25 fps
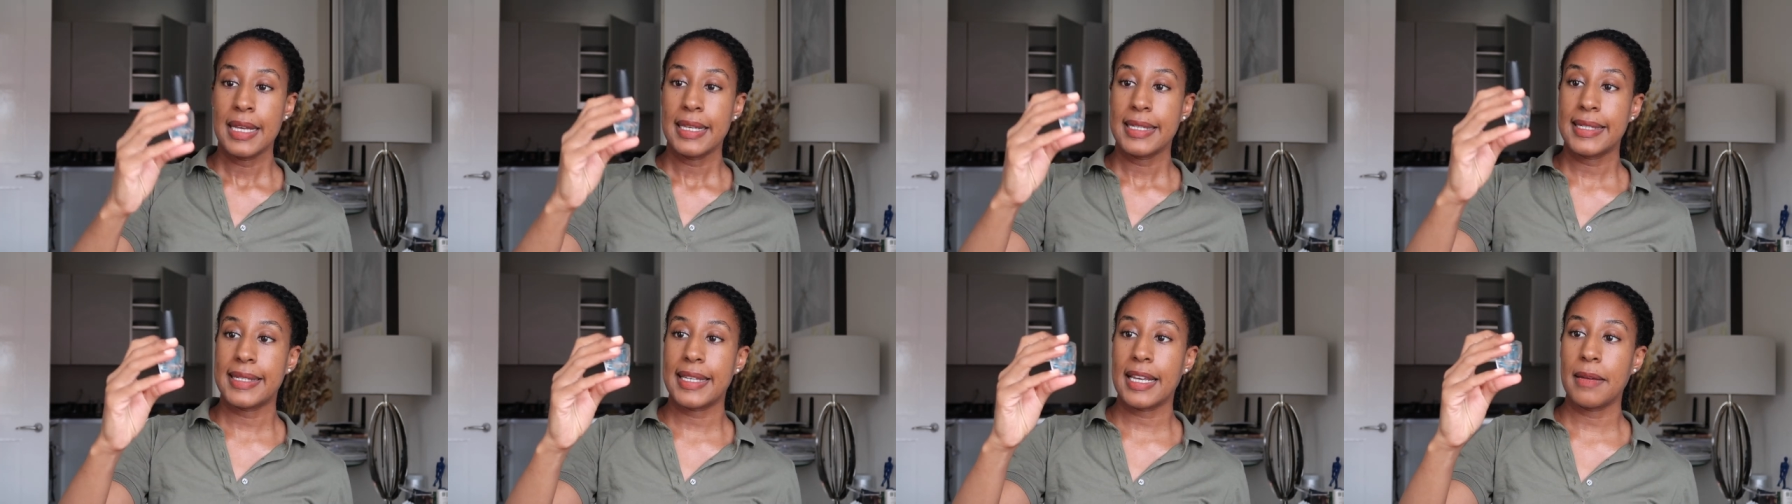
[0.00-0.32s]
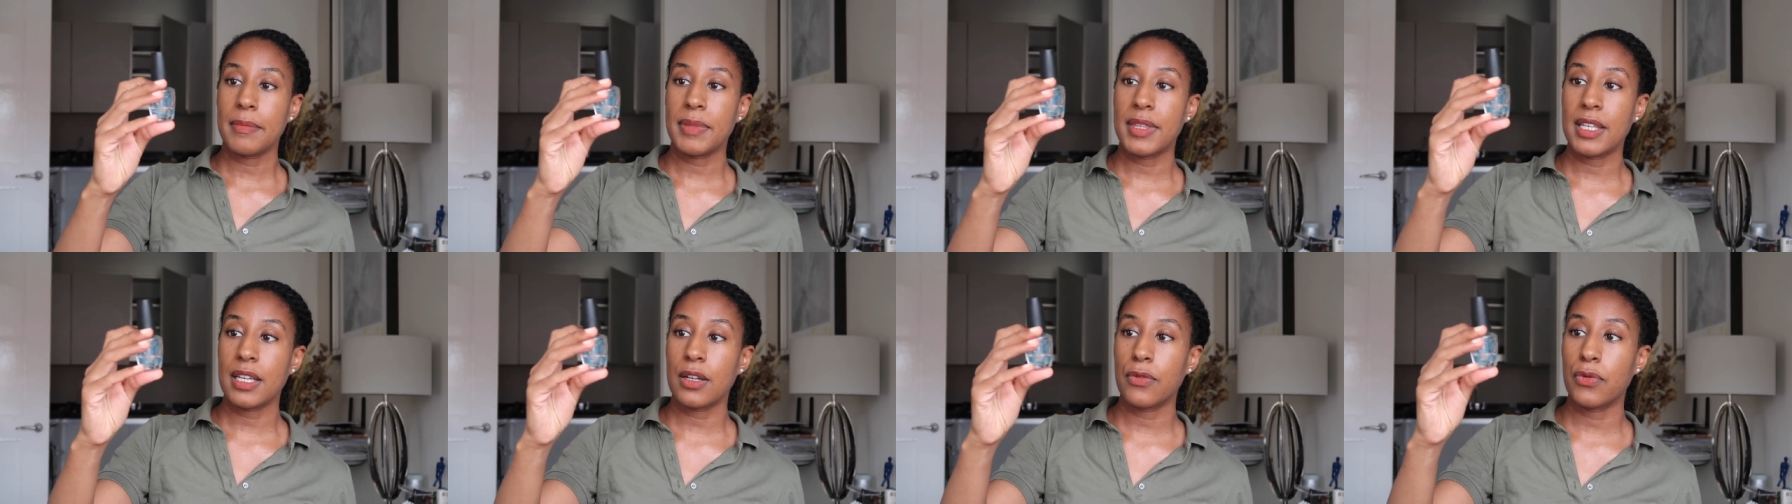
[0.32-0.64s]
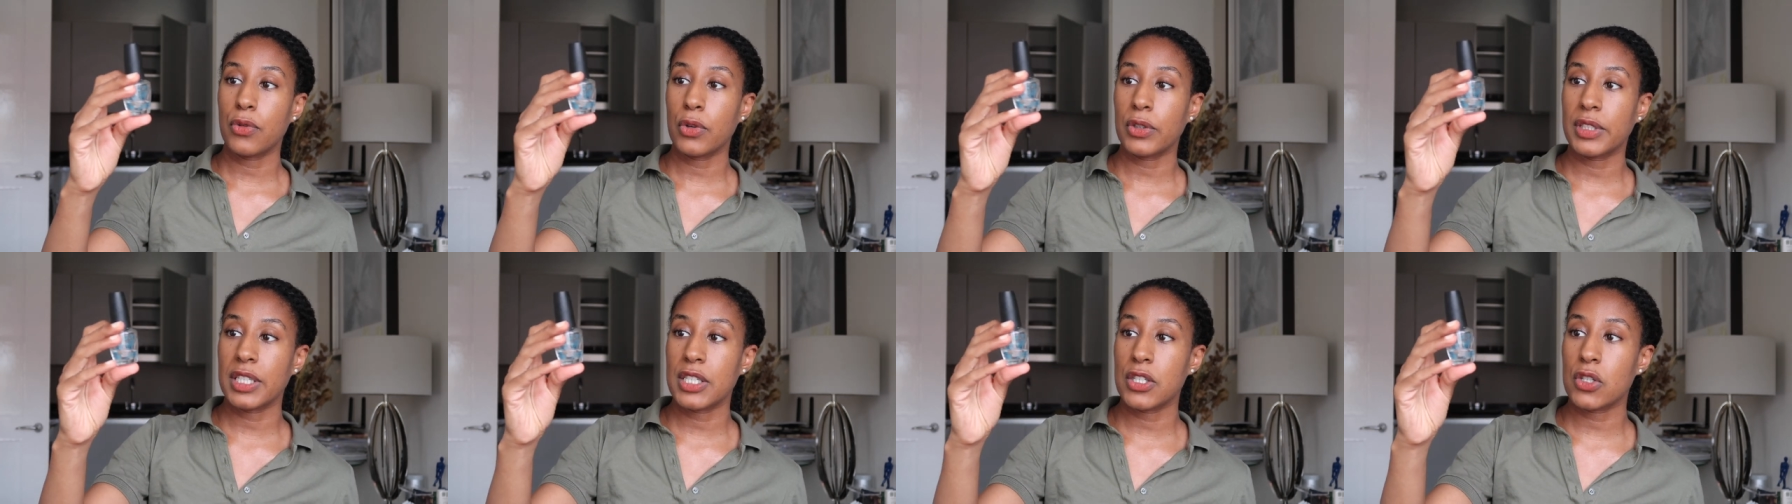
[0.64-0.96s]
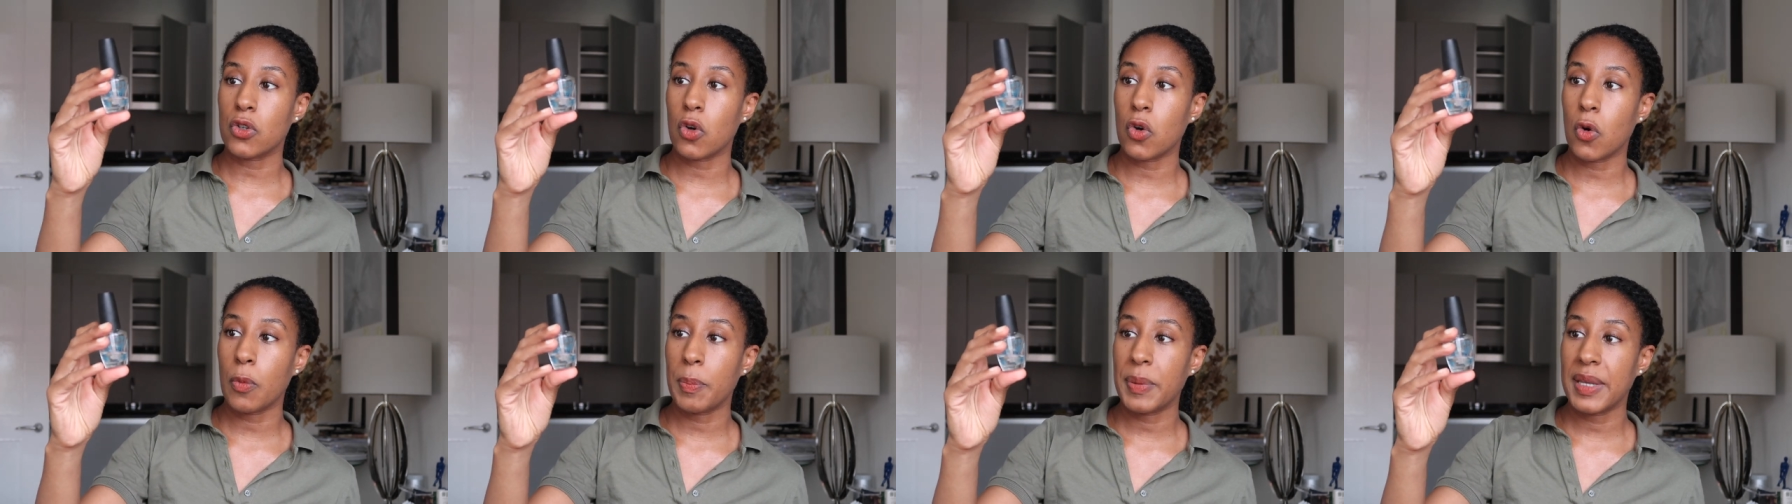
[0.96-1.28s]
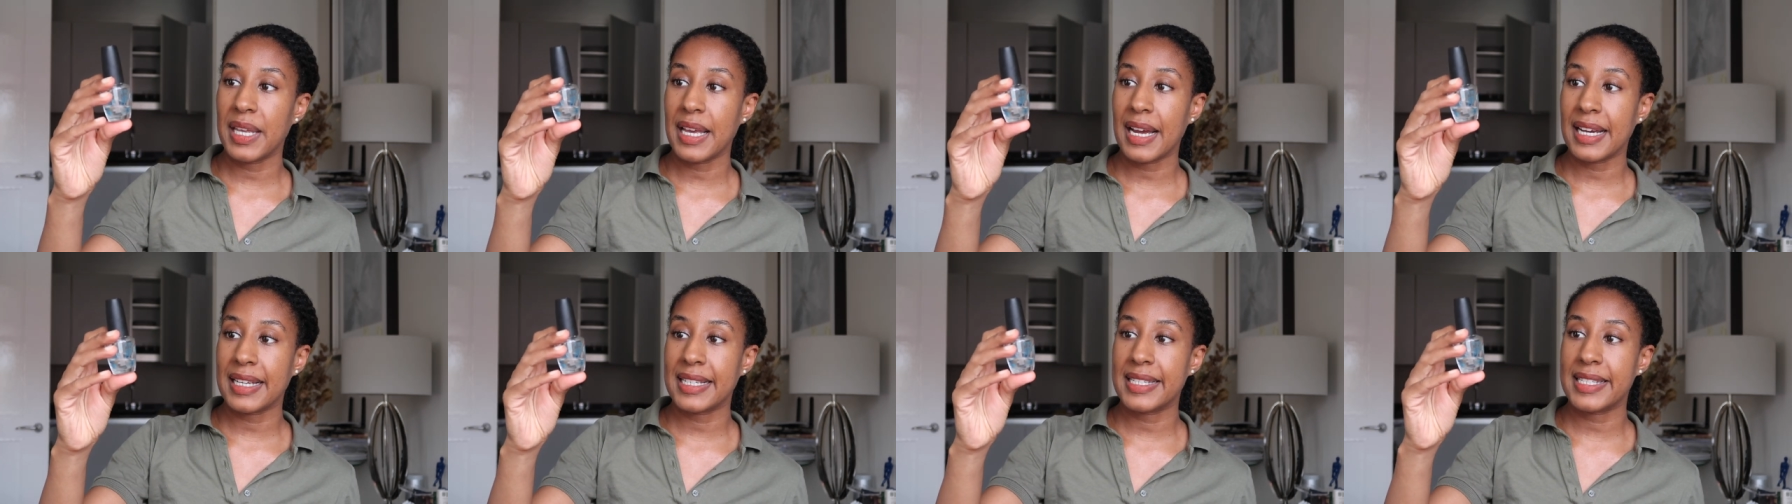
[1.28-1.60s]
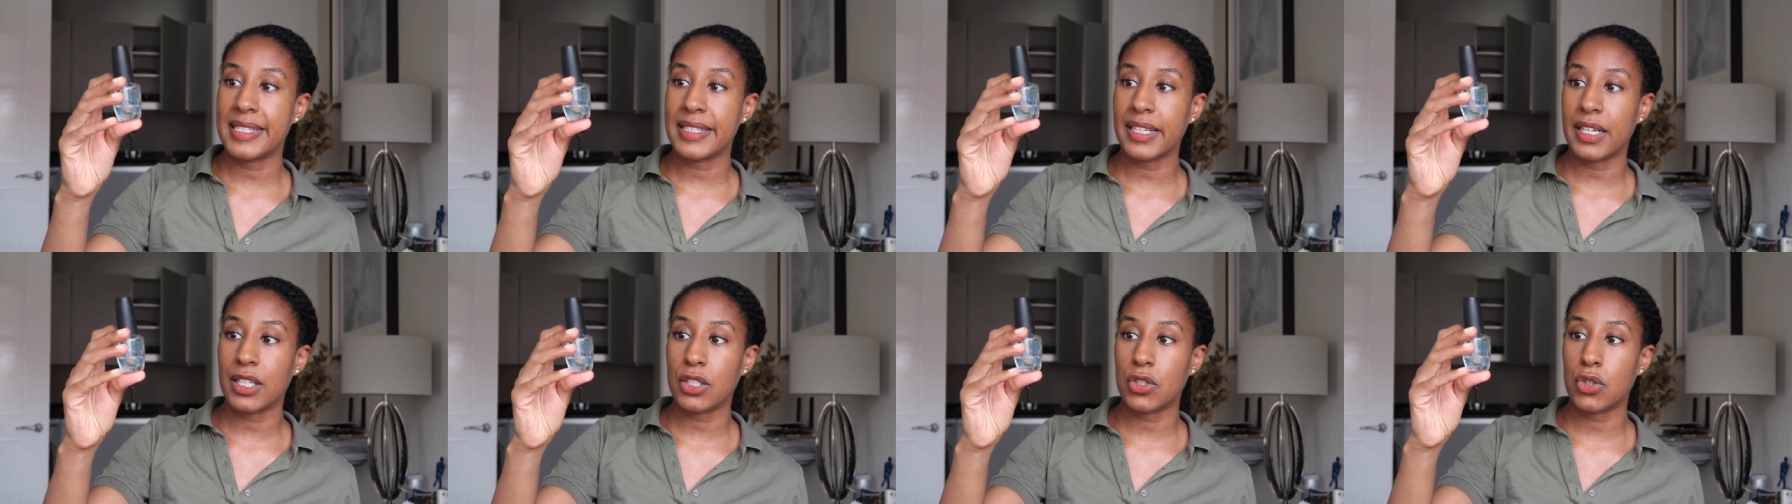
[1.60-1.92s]
Same thing for this OPI
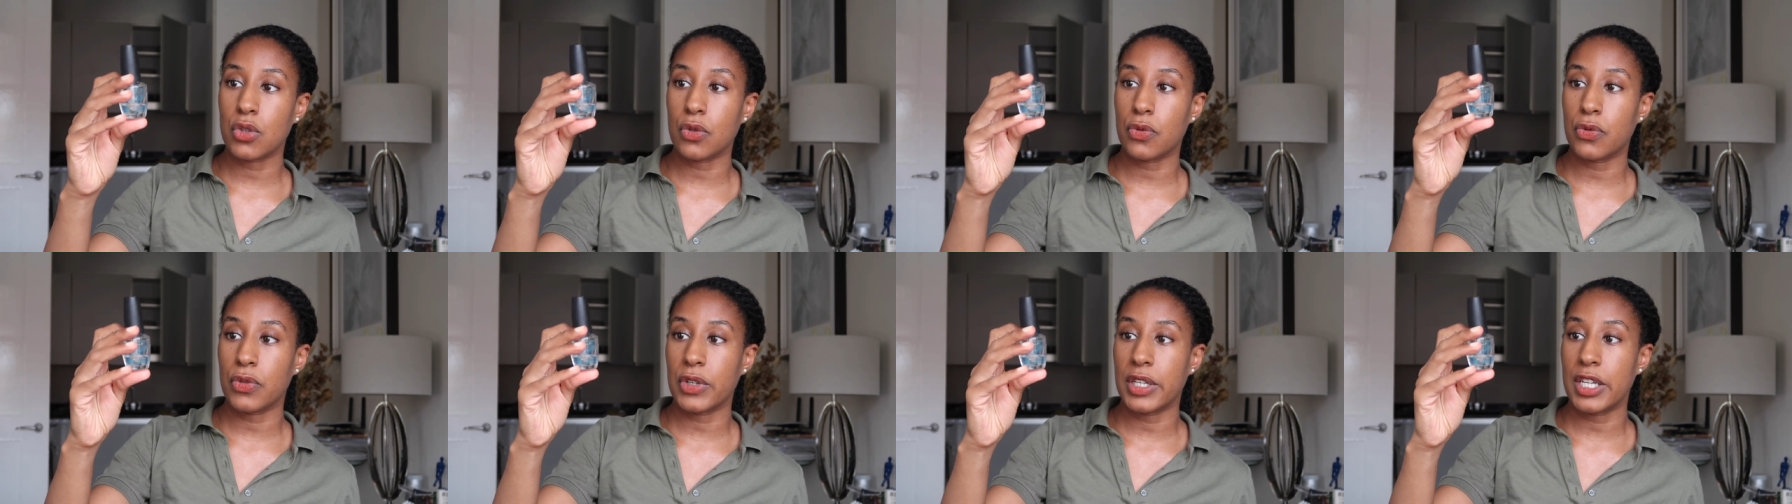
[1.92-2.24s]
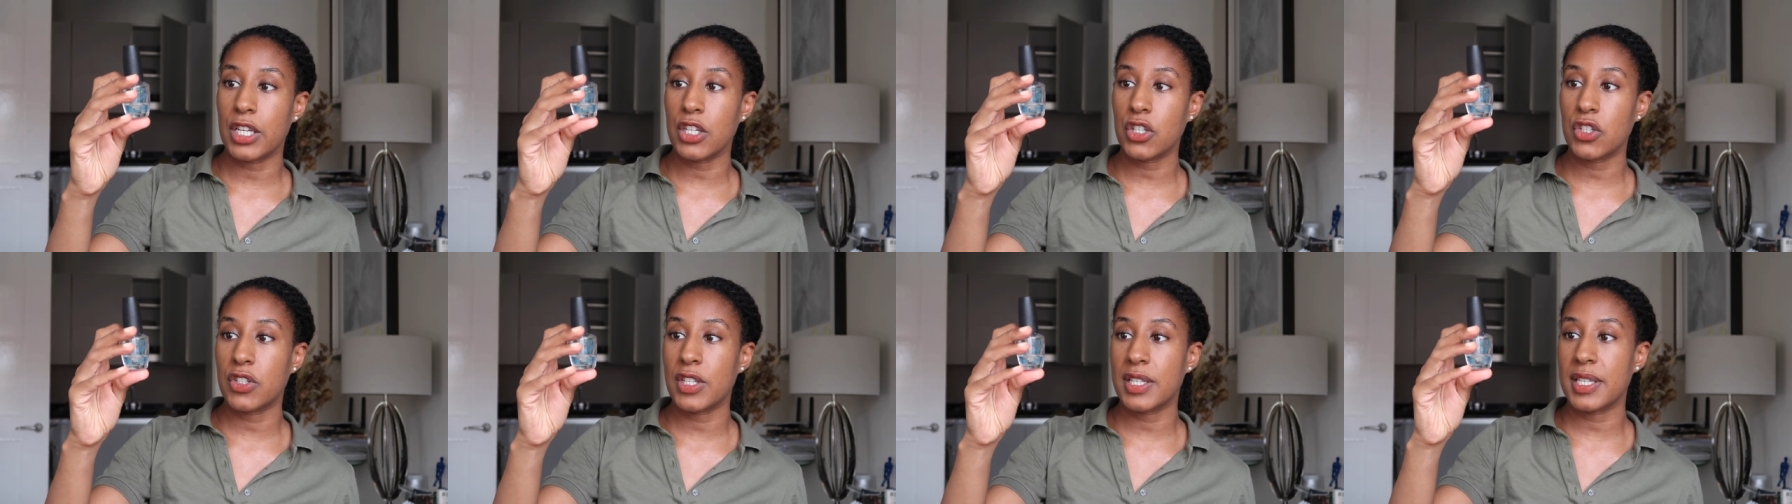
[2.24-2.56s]
Start to Finish.